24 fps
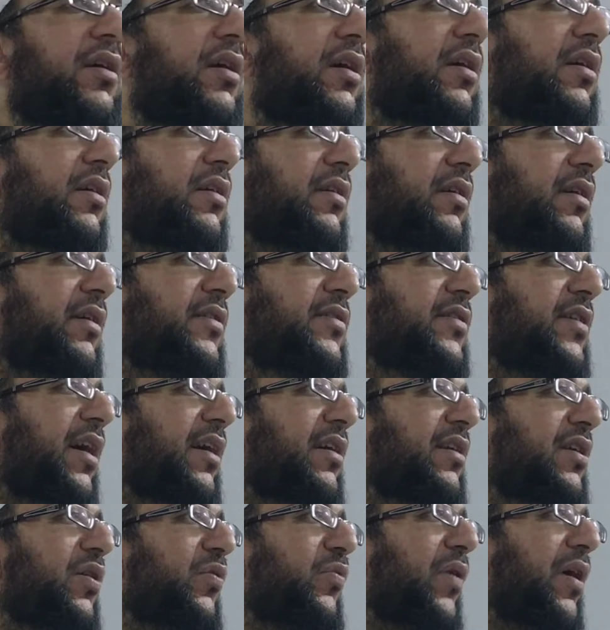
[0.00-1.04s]

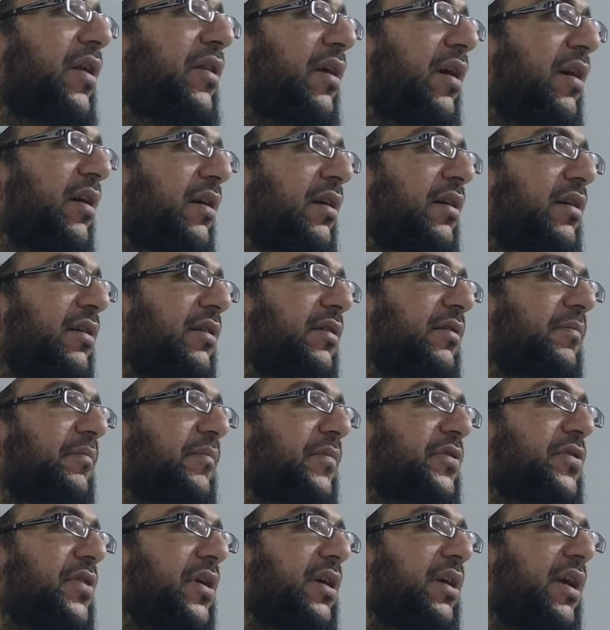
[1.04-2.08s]
exactly where they are. It's
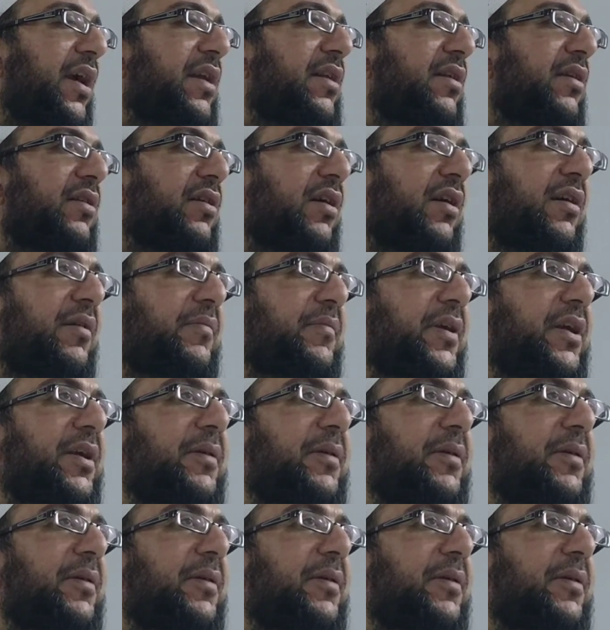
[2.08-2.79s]
like a hidden army.